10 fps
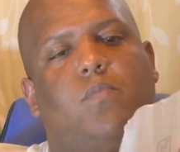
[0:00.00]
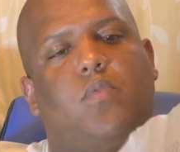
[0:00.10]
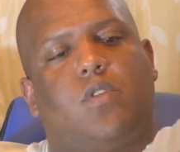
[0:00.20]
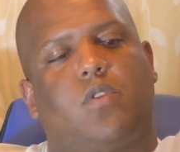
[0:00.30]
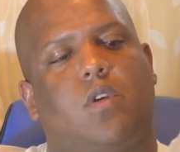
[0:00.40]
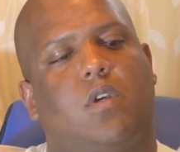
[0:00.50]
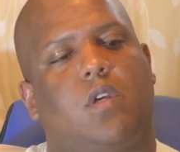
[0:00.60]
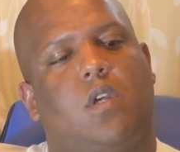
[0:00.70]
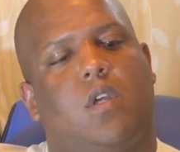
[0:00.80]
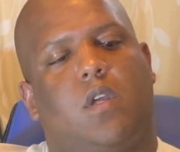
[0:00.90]
printer
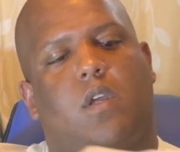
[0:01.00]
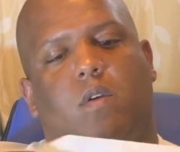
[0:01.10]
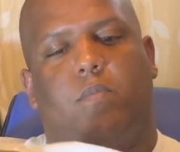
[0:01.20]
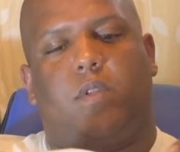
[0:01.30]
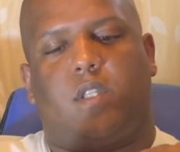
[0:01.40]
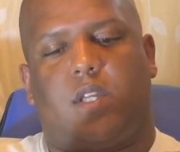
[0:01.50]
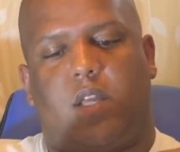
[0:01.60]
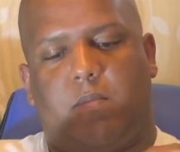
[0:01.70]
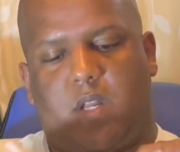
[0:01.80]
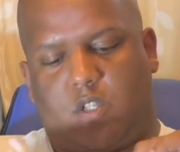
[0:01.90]
and put the
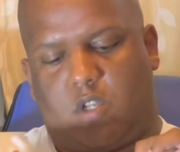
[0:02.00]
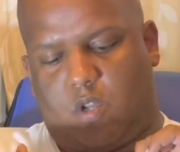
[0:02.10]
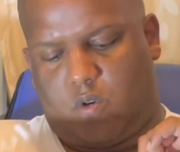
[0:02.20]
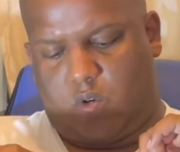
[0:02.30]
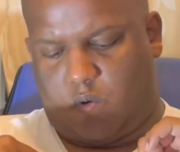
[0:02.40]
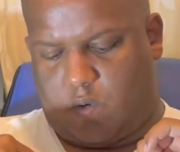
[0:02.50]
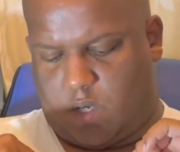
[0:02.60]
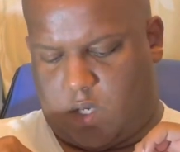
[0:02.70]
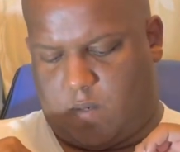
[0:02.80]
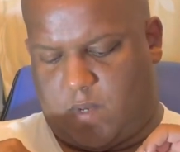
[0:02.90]
Tiny Menace logo
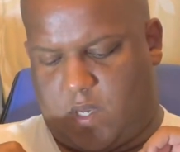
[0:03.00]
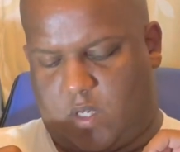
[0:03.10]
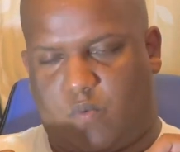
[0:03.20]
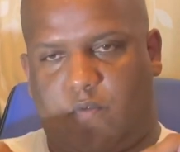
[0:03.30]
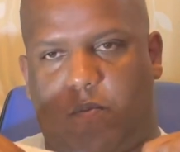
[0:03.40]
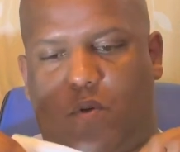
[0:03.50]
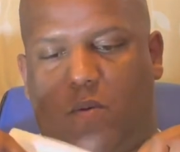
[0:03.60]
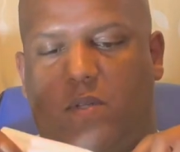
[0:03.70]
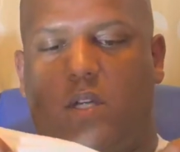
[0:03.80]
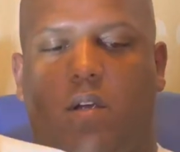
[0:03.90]
and Menace with
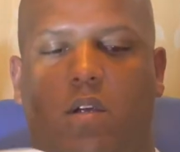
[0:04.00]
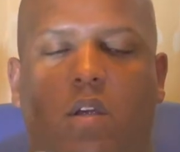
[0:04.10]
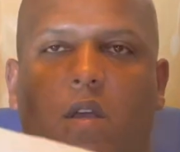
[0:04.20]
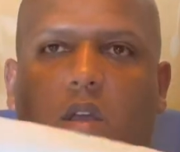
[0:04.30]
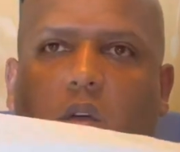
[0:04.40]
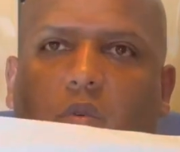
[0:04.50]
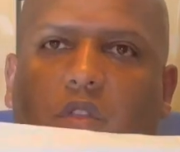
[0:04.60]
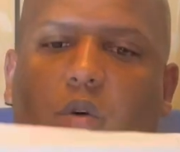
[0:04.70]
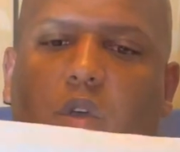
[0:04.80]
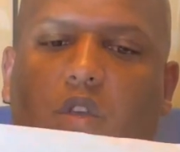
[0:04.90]
purpose here. And we
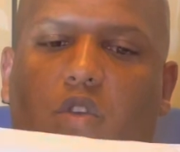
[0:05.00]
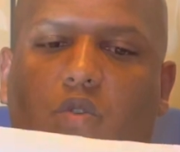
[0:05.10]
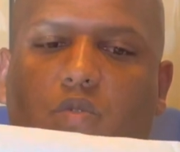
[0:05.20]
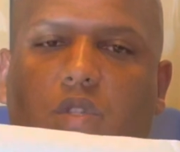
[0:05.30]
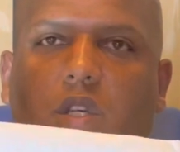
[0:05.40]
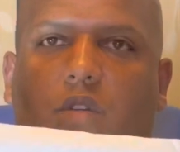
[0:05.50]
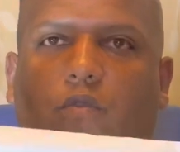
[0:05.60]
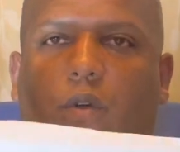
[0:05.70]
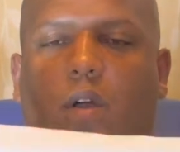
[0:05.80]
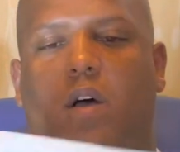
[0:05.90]
thought we could use this
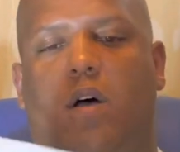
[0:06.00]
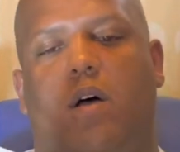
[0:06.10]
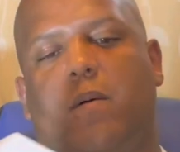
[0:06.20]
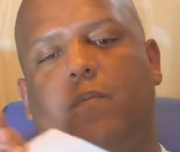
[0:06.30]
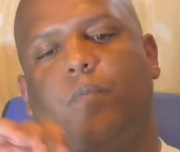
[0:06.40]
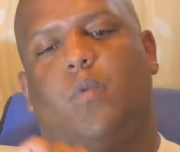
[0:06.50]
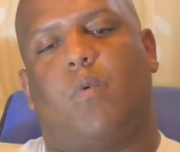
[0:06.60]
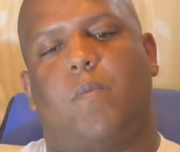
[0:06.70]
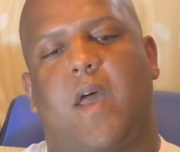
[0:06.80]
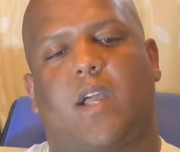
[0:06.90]
for
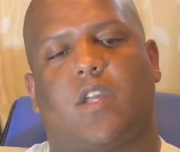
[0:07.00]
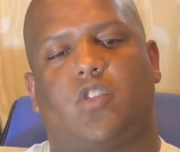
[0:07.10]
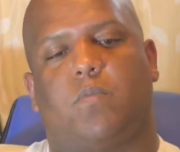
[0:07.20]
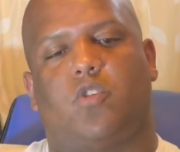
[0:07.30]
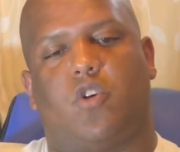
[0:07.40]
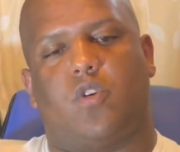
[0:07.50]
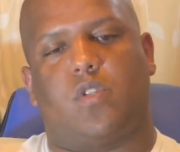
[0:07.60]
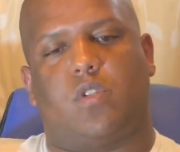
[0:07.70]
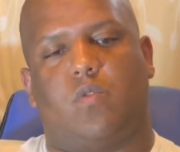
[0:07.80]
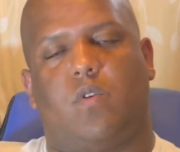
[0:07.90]
when we package up
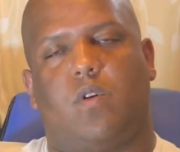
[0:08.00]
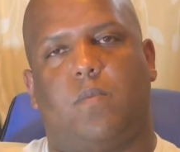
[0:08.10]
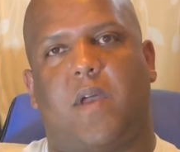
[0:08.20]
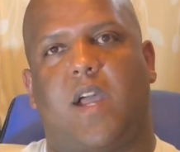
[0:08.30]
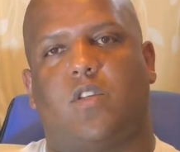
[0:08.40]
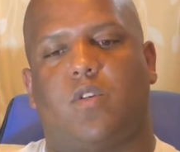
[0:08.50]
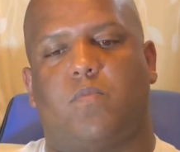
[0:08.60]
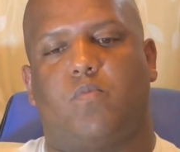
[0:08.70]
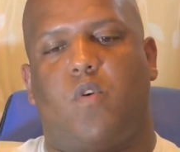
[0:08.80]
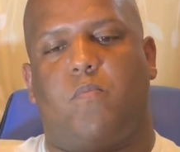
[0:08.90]
shirts or package up
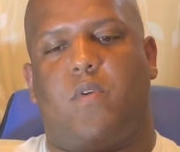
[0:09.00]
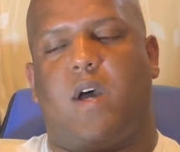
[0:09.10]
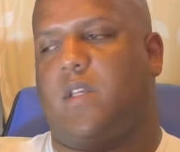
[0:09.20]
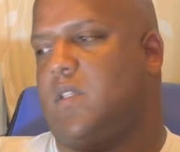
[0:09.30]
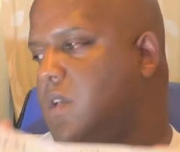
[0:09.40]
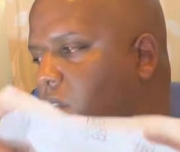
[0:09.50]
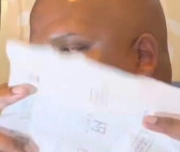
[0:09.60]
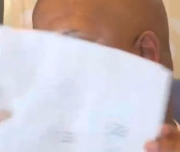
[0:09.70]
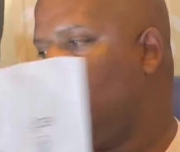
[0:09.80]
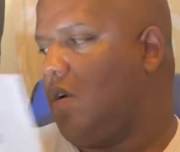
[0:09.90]
small products.
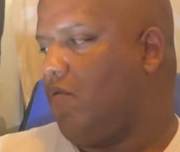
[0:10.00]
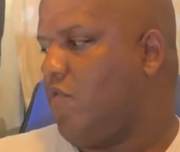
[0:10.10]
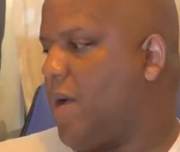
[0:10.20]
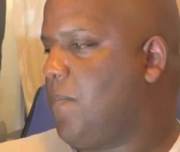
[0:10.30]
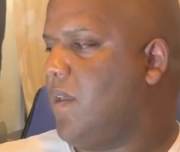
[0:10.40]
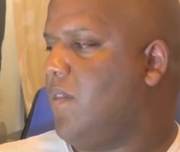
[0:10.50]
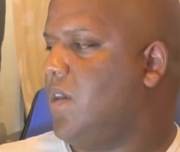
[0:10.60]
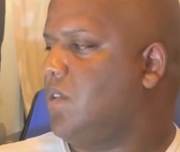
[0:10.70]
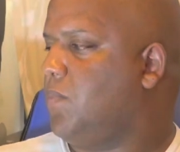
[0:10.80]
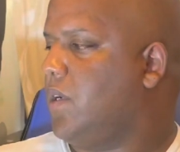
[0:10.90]
You can wrap it in
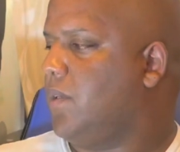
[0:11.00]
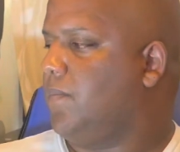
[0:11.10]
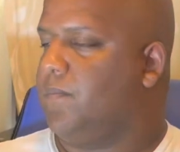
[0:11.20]
this. But